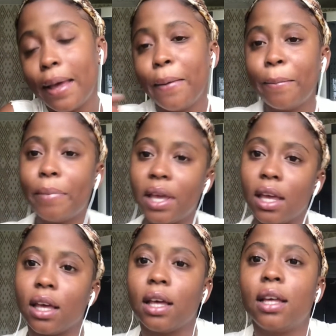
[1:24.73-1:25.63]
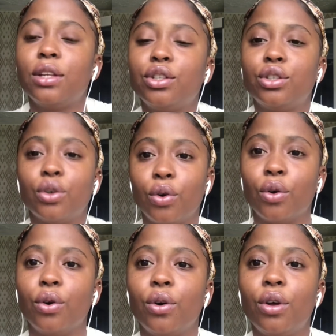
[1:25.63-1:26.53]
Pink.
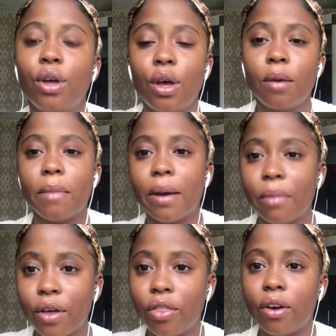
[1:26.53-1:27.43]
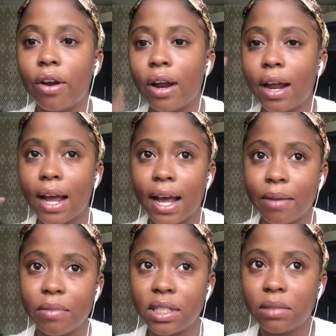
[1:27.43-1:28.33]
So my mother and
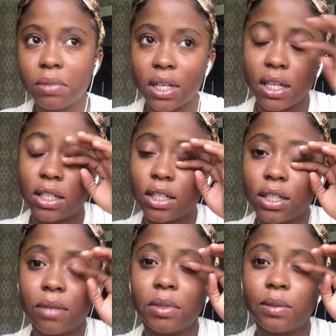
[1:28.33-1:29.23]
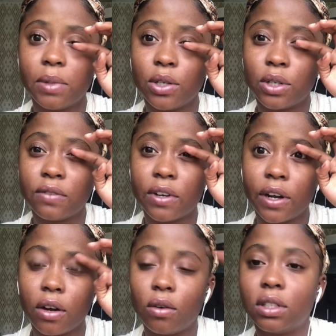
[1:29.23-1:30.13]
Miss Peach was very
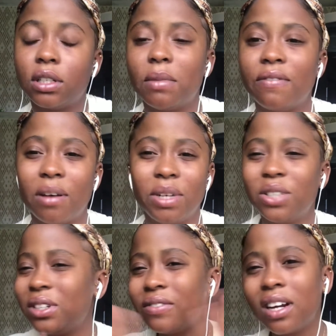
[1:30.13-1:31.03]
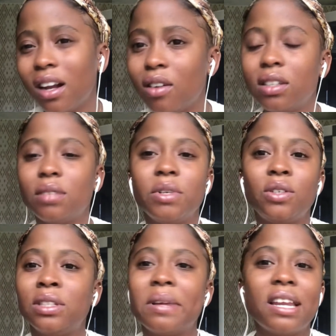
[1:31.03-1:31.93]
close to my family. She was very close to me. She was
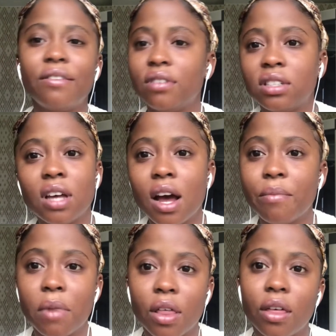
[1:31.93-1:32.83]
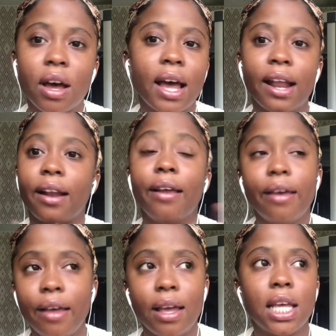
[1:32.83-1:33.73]
my nephew's godmother, and
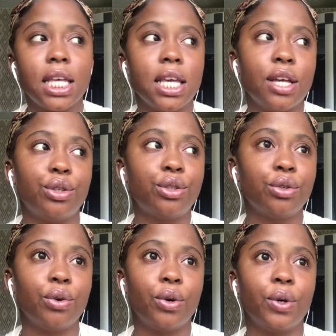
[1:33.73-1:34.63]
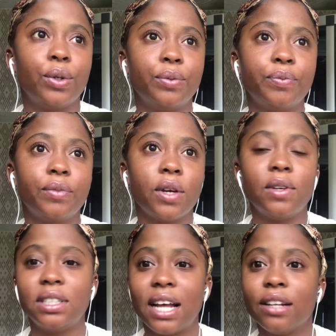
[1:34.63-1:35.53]
yes, so it was
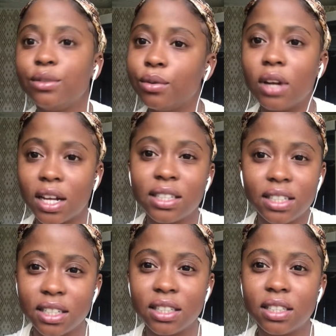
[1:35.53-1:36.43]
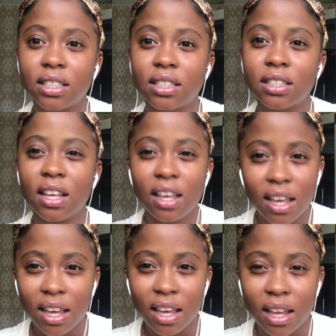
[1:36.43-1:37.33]
like two losses
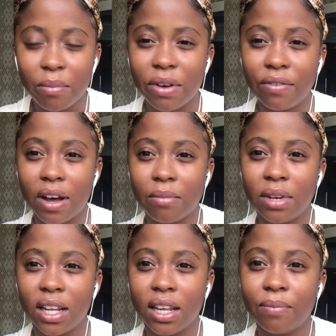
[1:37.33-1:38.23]
in my family.